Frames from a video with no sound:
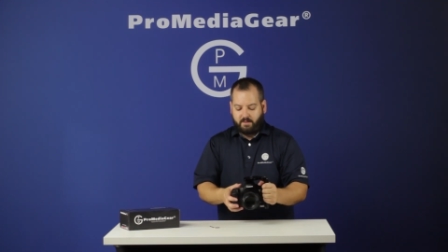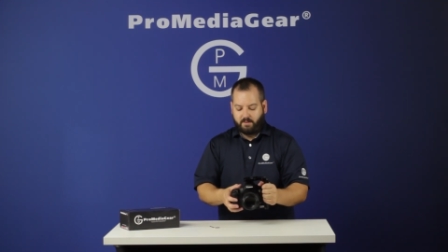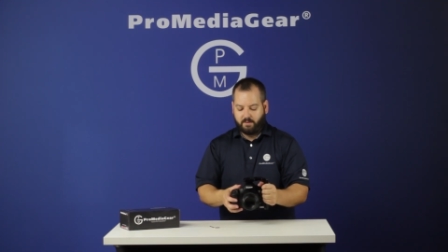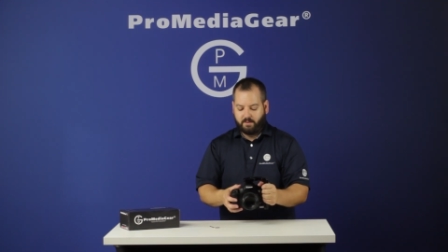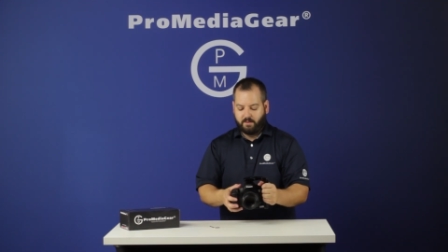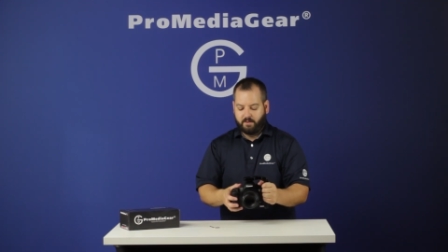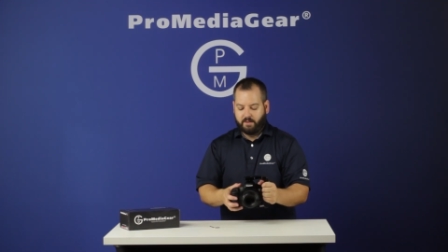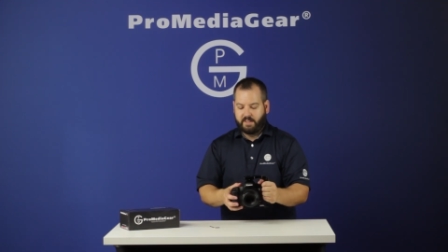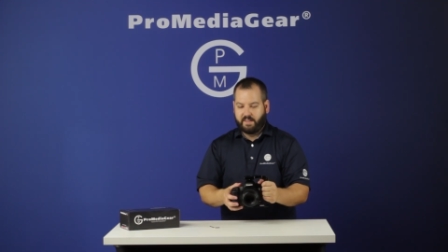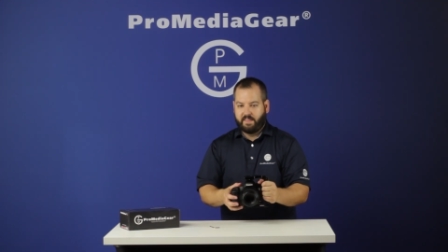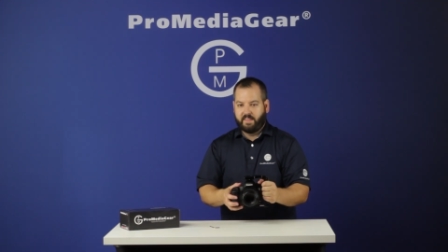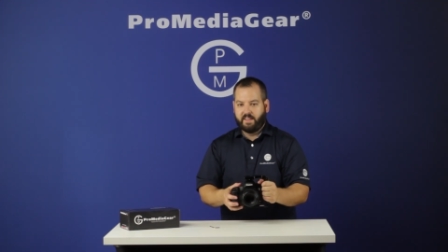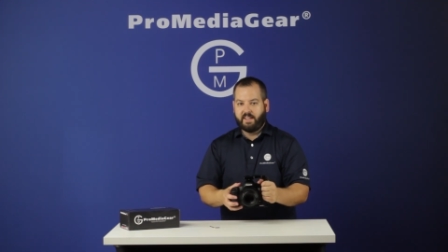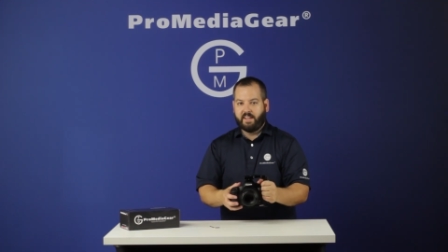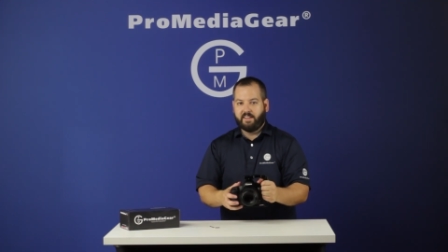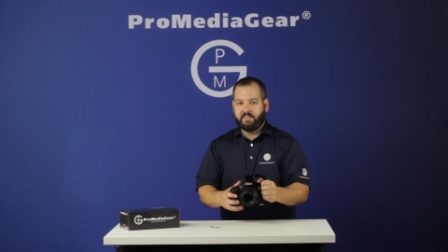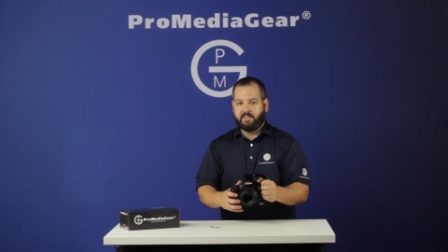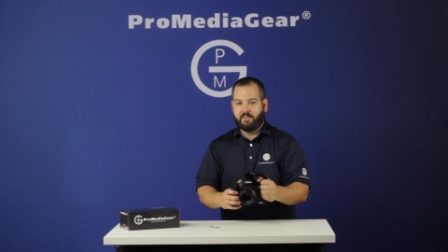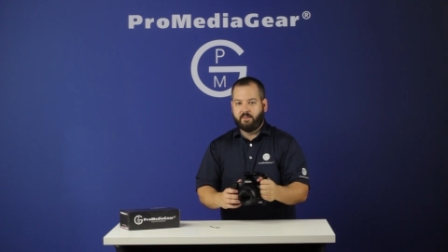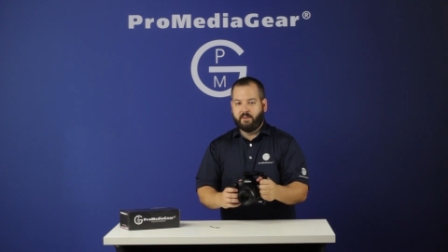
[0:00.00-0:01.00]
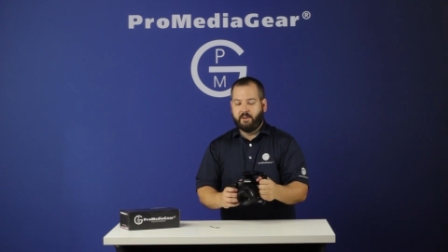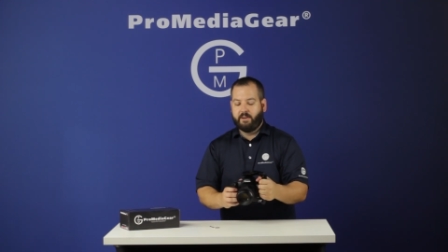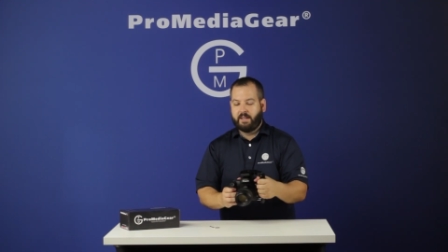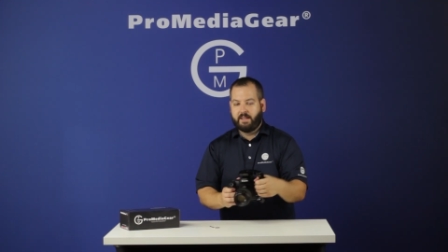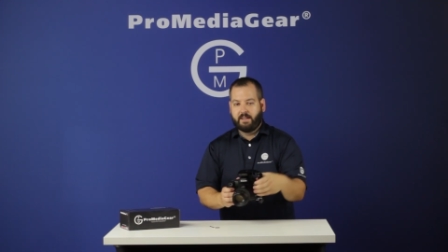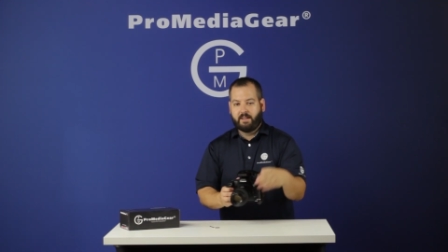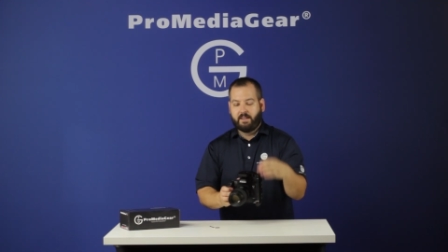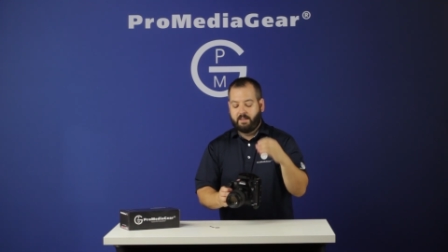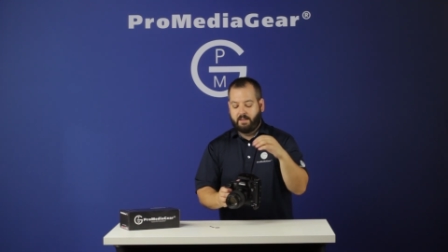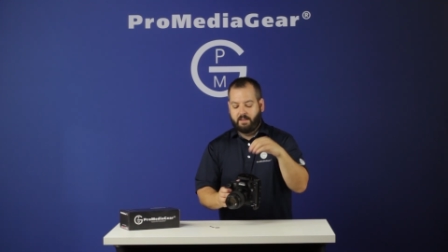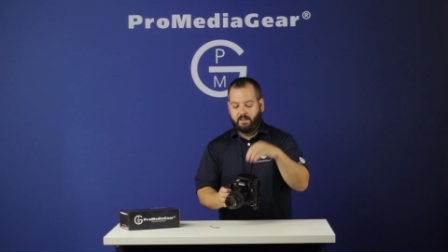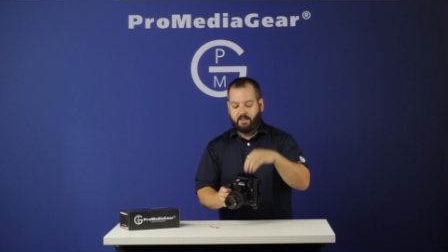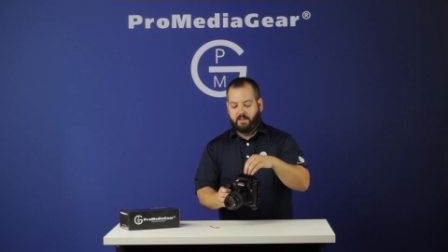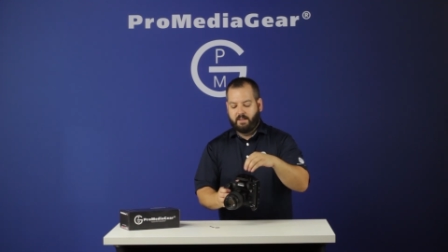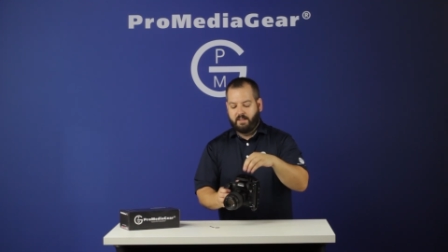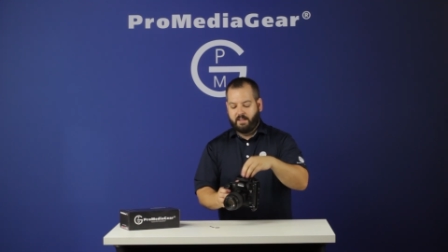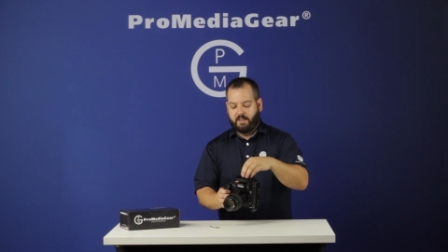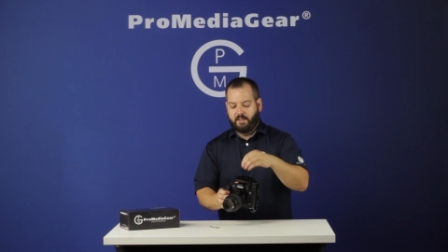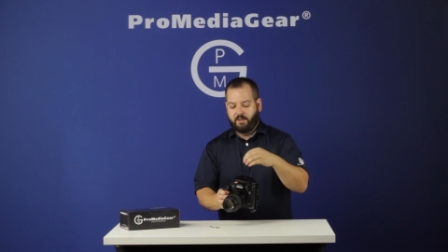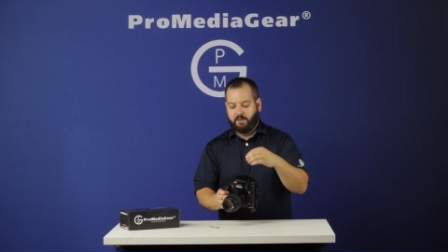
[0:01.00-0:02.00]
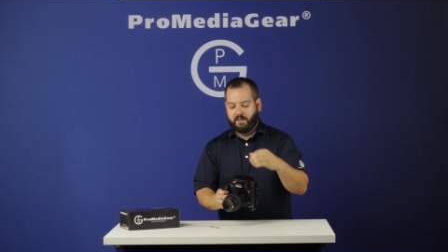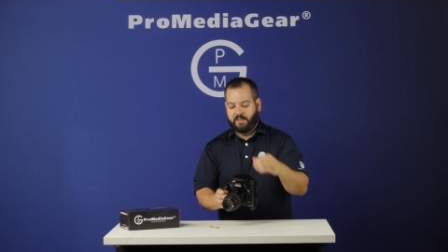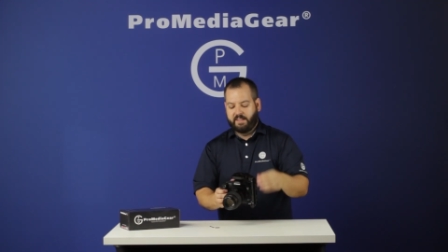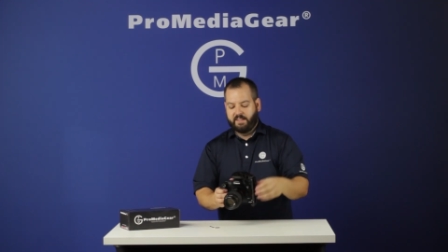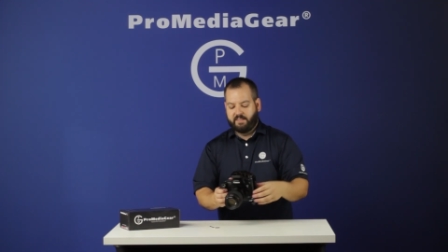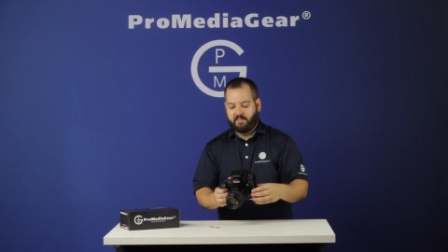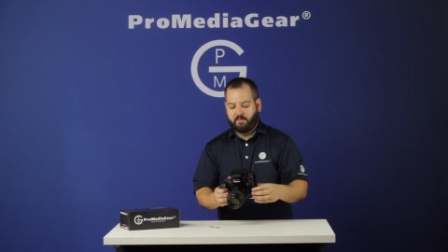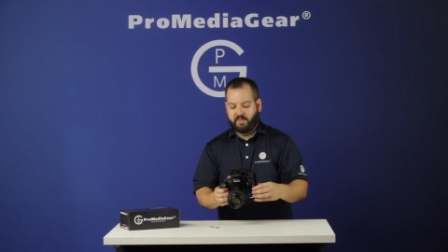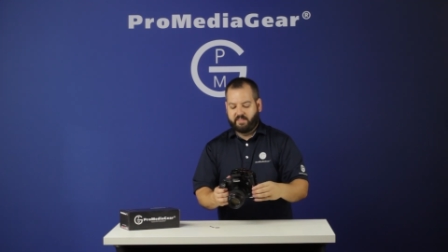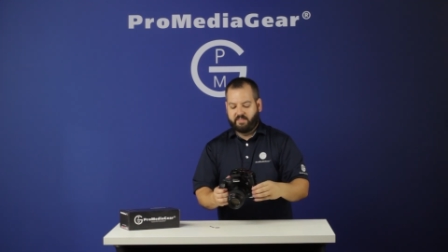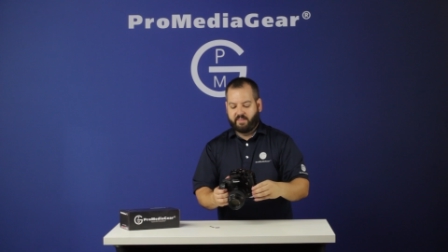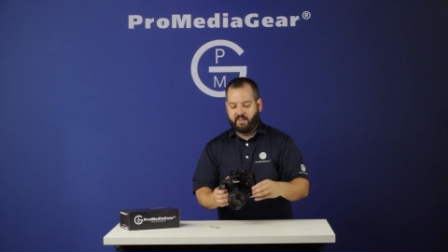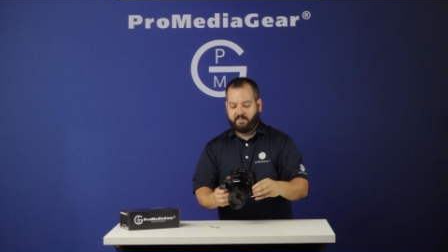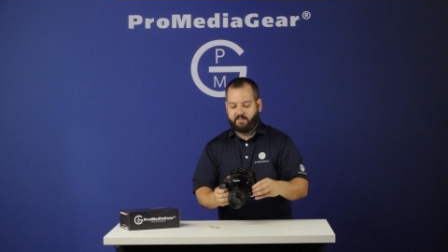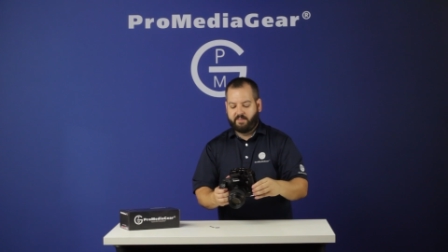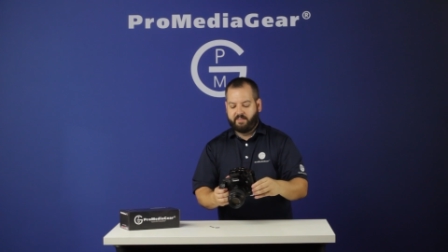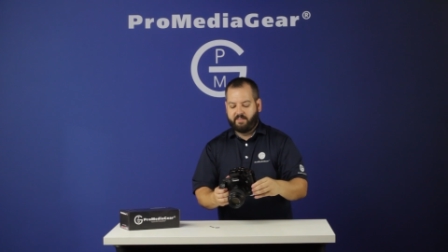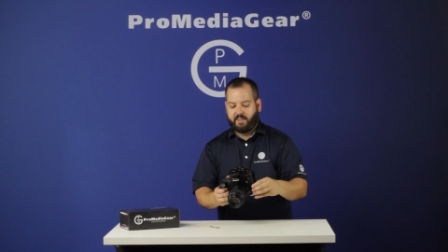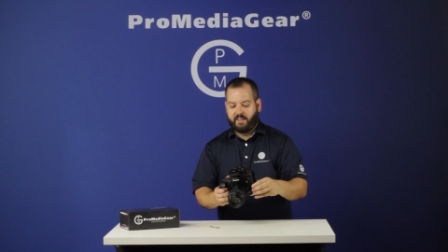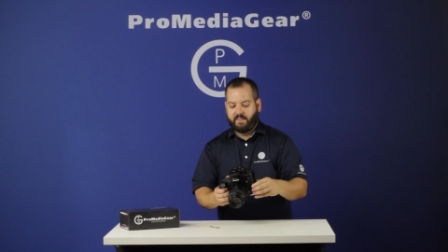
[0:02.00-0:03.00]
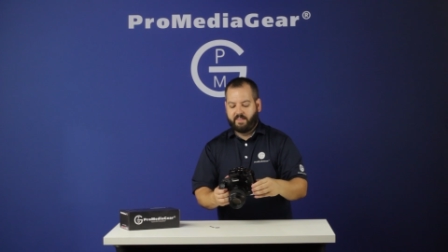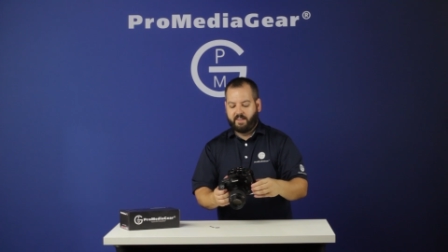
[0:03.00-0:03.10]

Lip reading: or anything else you got. Go ahead and get some accessories on